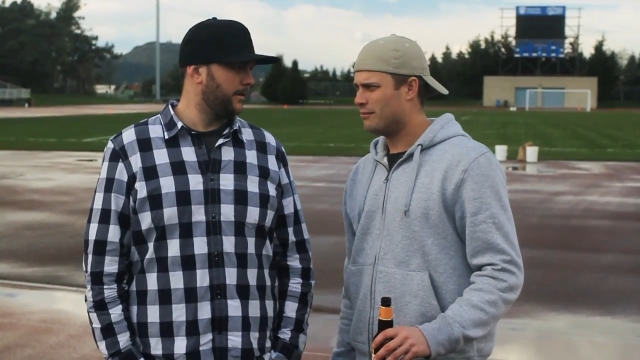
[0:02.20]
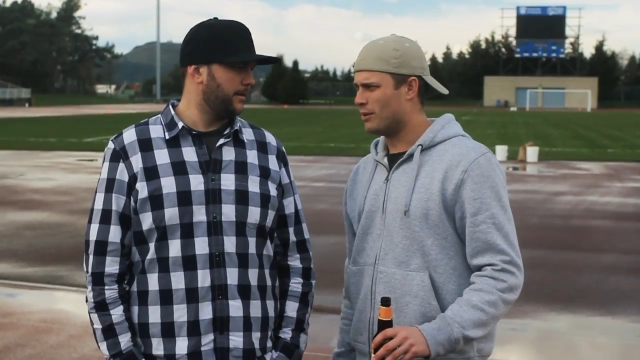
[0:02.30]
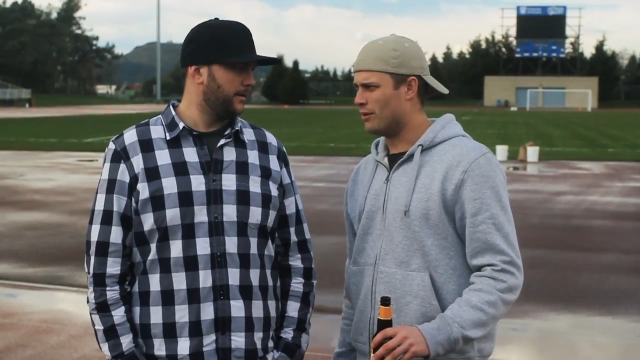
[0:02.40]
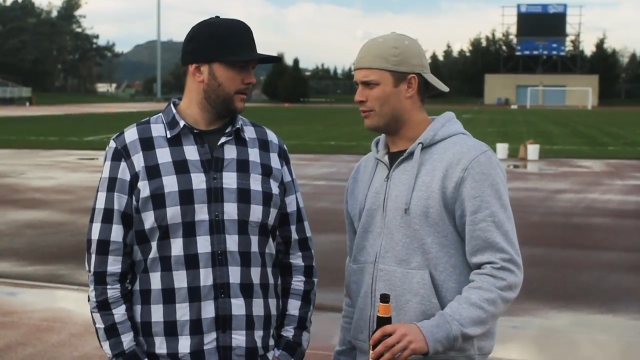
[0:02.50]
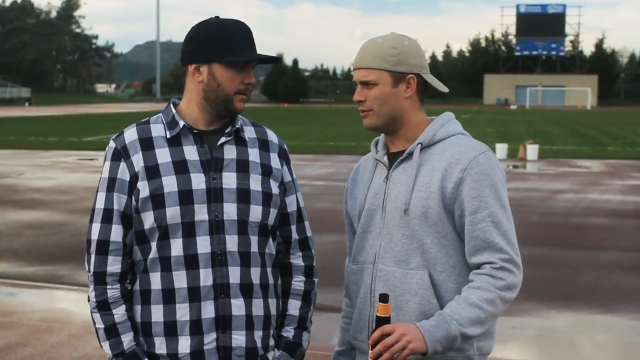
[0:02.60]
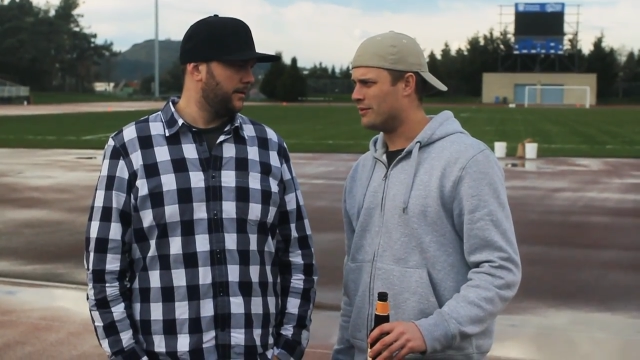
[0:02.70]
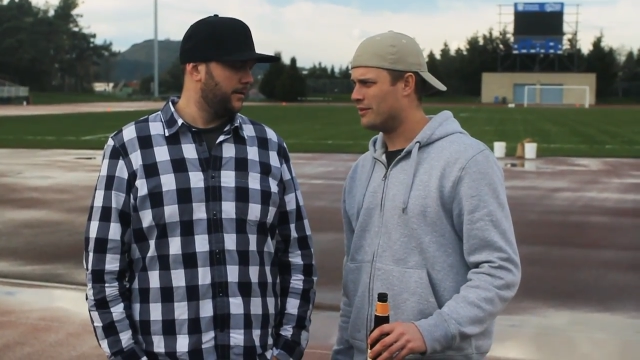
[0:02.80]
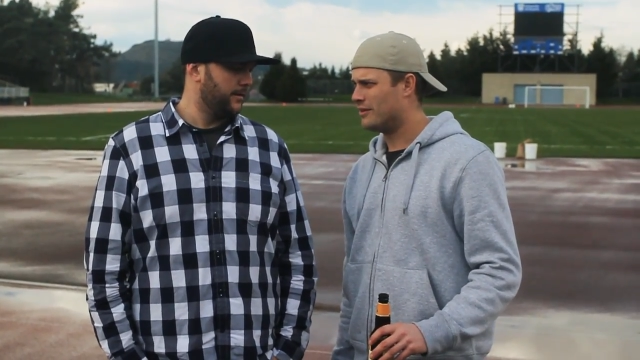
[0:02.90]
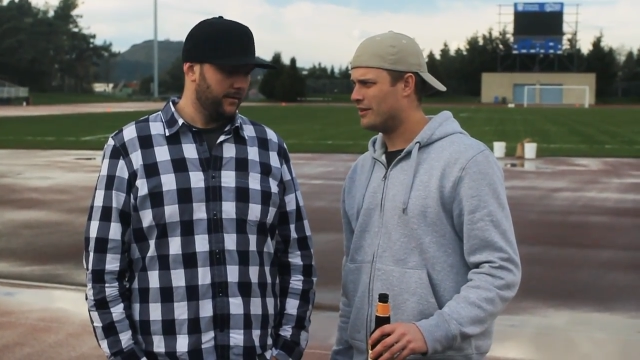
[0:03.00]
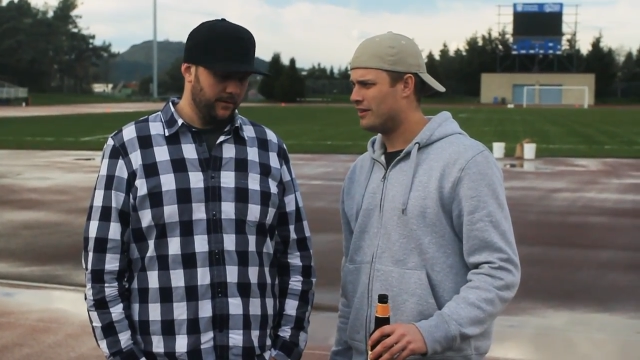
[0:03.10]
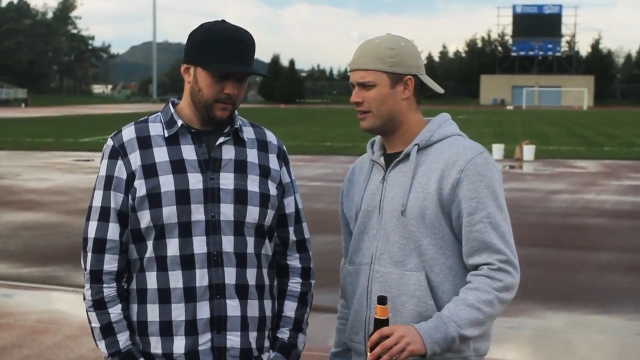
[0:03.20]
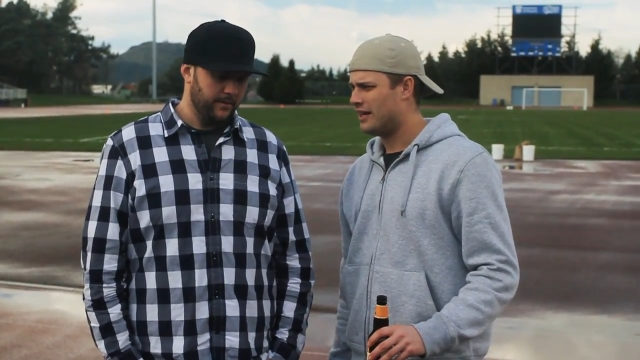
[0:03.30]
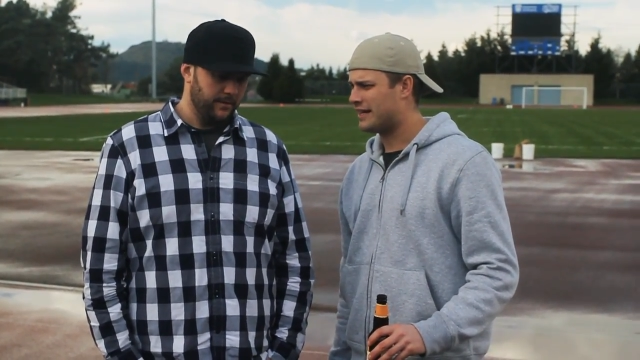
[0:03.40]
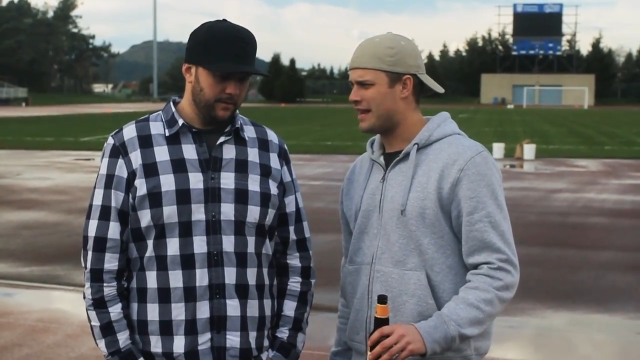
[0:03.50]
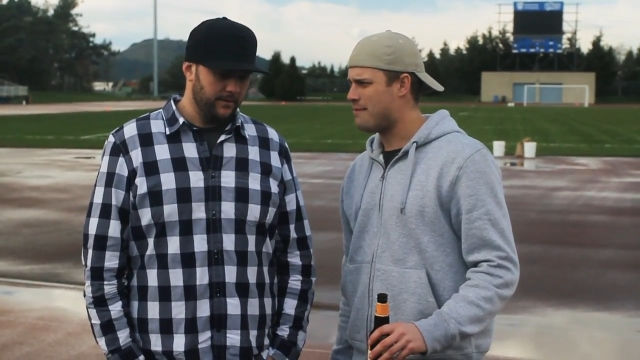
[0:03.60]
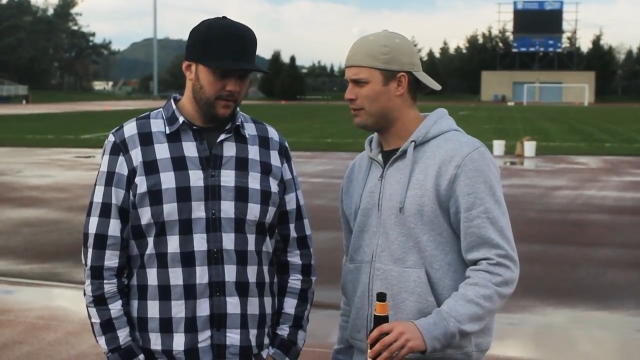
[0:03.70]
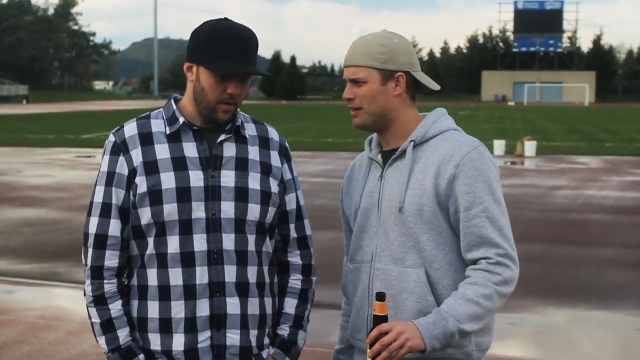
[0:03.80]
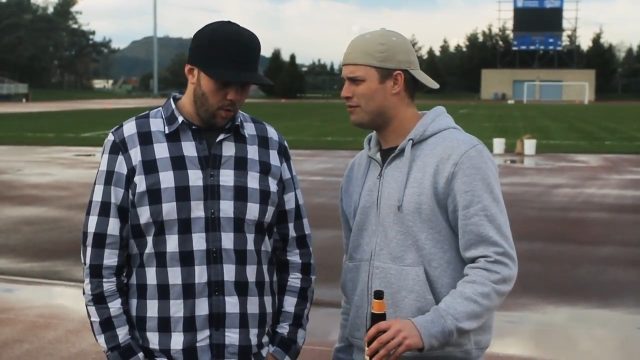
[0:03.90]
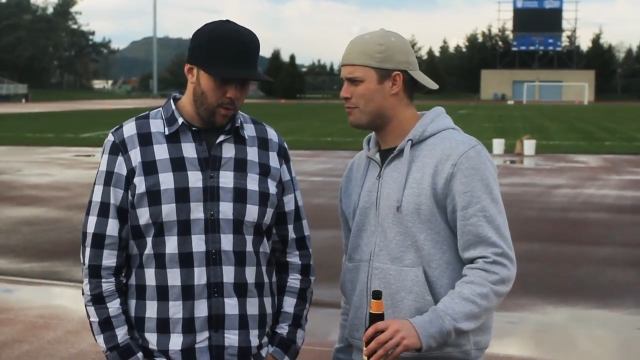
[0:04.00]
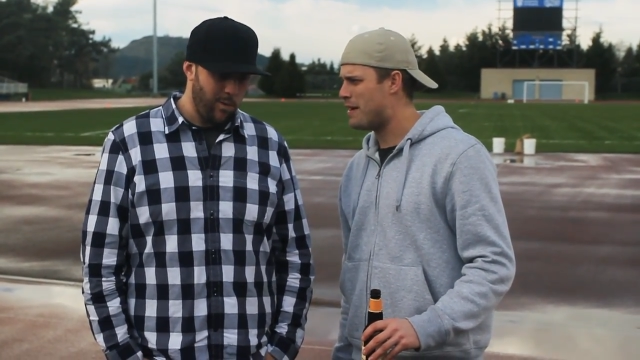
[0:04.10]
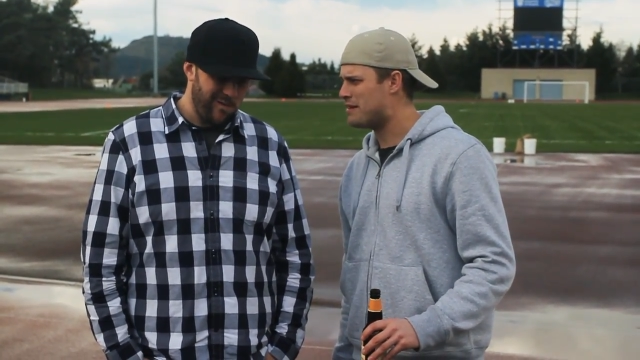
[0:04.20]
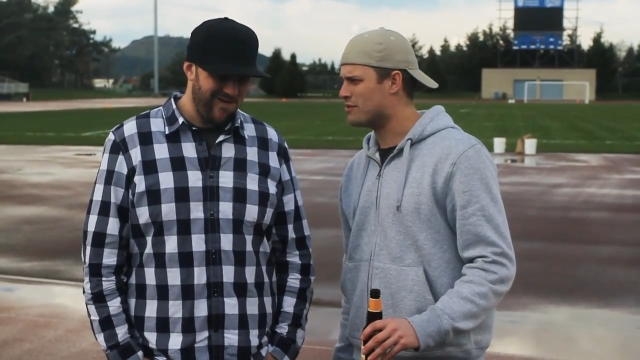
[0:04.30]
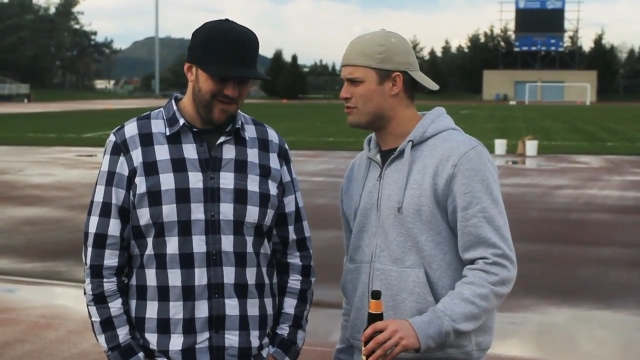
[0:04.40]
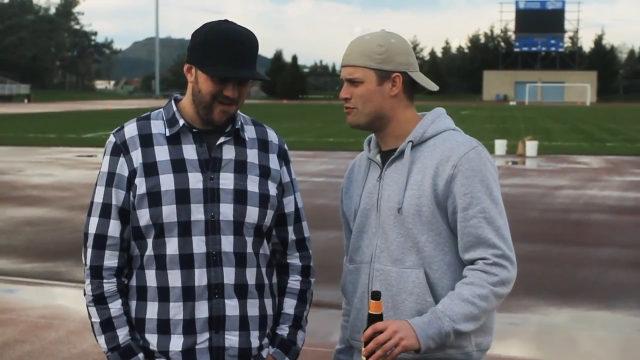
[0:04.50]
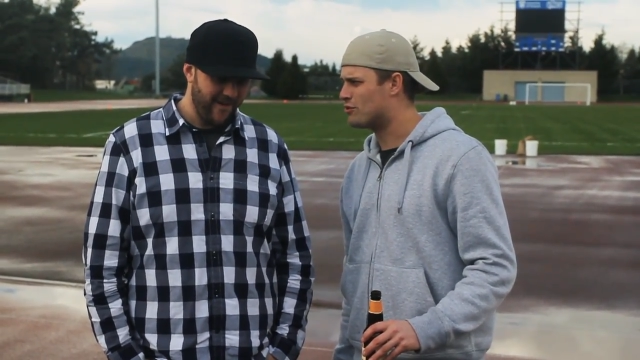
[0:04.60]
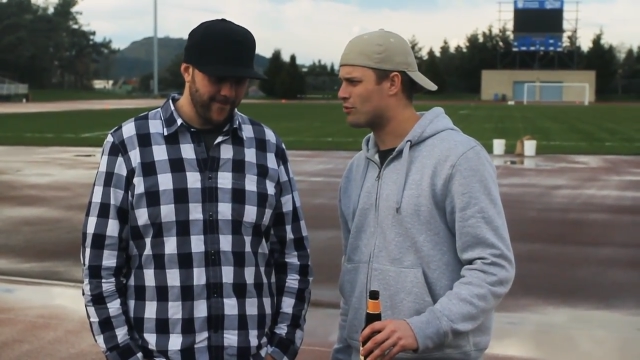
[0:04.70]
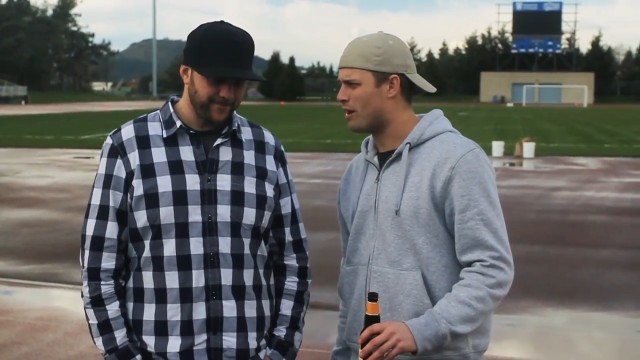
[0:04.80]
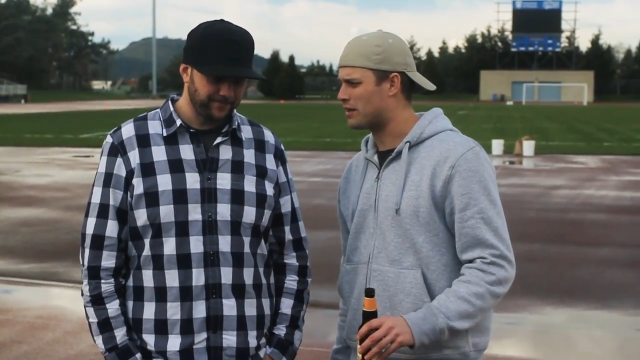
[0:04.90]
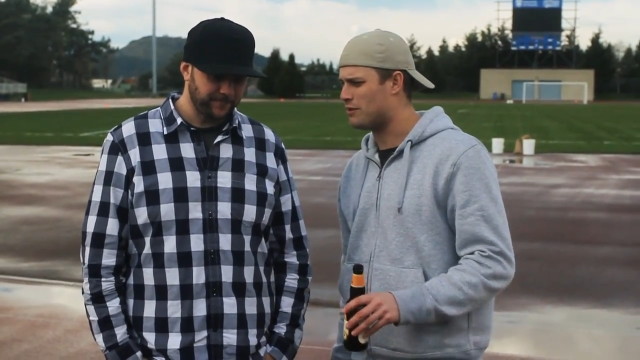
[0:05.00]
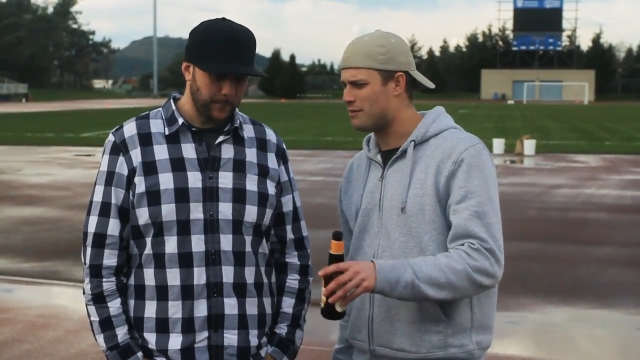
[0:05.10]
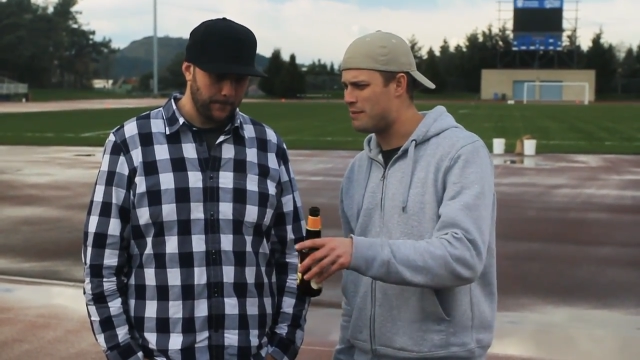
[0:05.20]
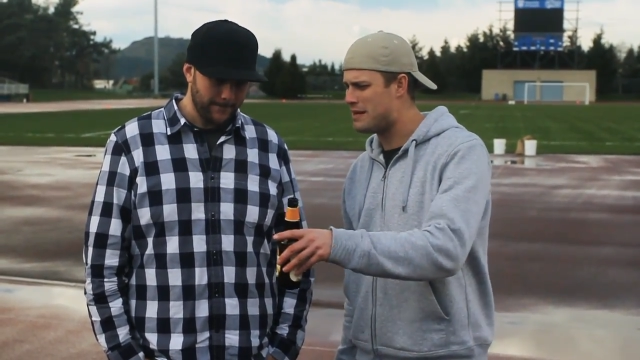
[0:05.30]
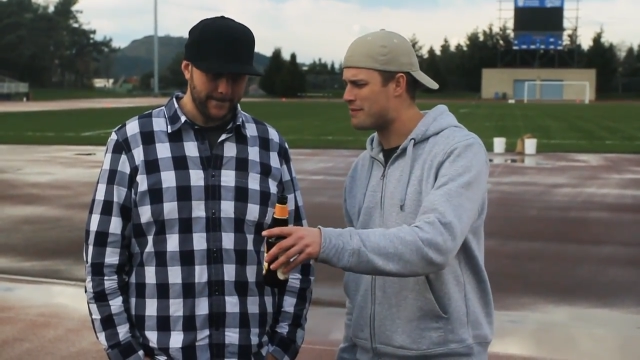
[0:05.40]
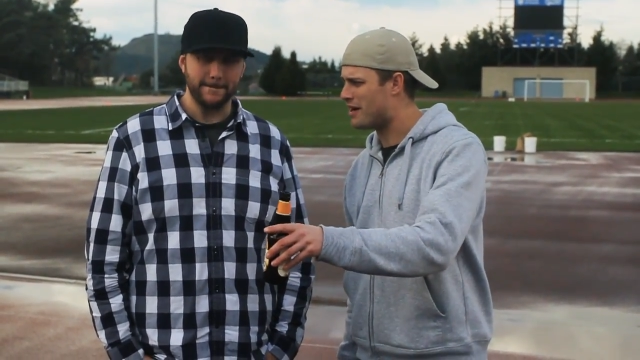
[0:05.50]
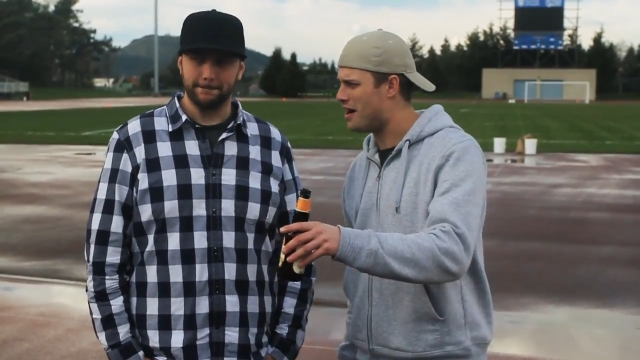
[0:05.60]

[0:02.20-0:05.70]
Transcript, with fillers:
Speaker 1: Bro, I can't believe you bet your new truck you could beat him in a